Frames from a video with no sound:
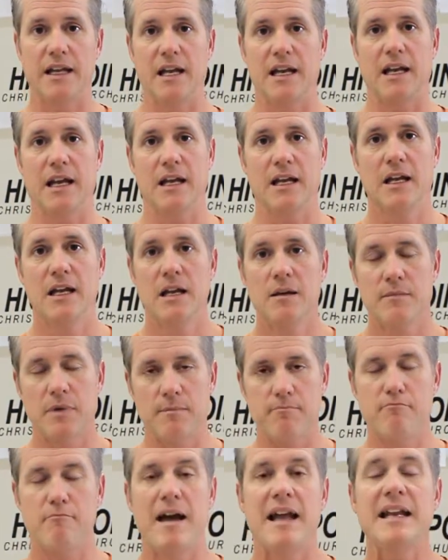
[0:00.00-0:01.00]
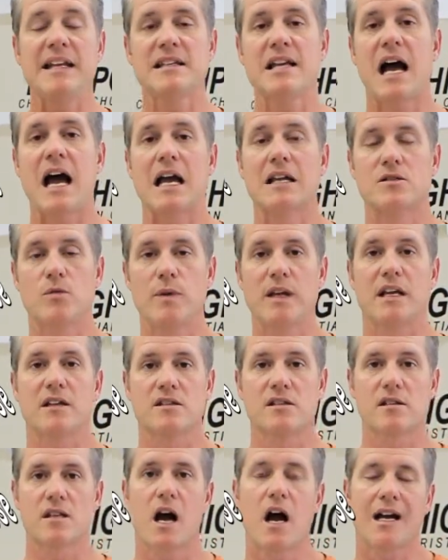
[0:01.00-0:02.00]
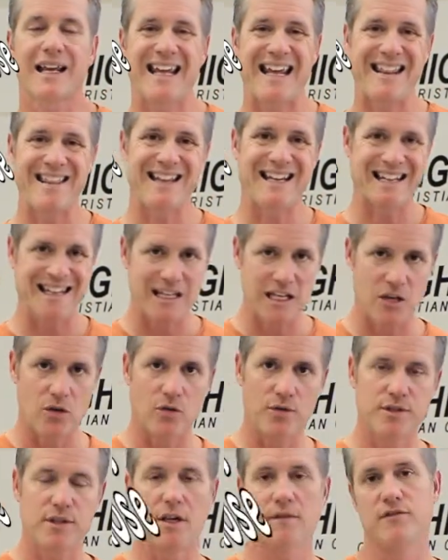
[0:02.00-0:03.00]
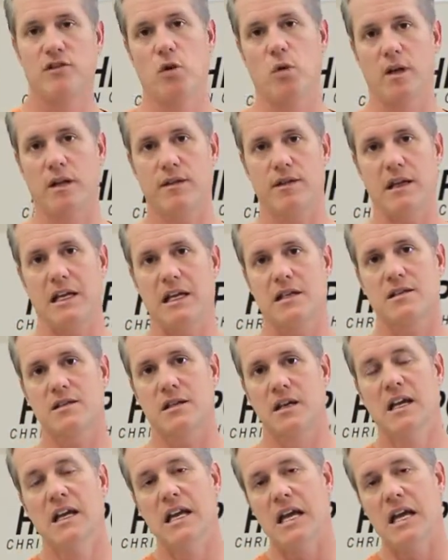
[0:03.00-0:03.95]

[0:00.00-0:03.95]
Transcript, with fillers: kidding. But many times we get stuck in the guilt of doing things.